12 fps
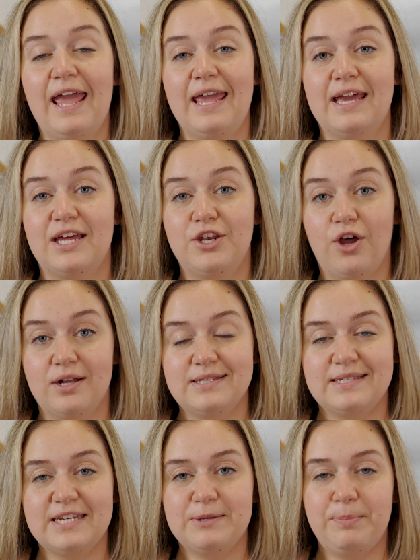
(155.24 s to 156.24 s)
a
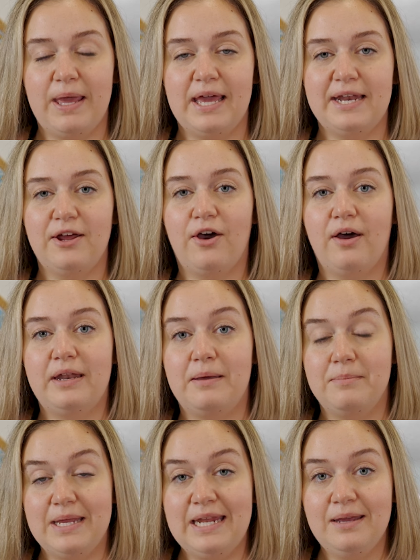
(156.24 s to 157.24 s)
nonstick pan on
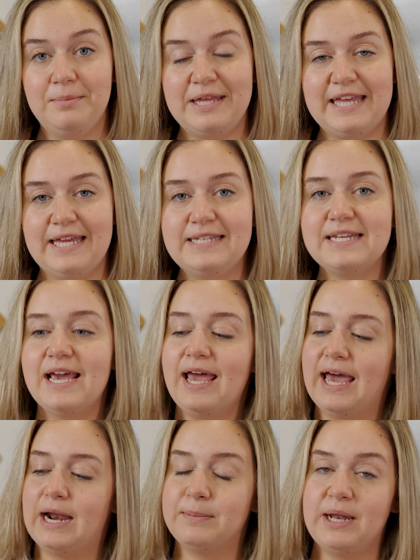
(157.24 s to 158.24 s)
medium heat
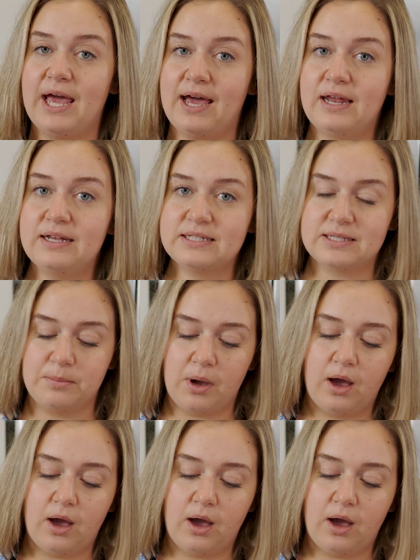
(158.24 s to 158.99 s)
and I'm gonna add some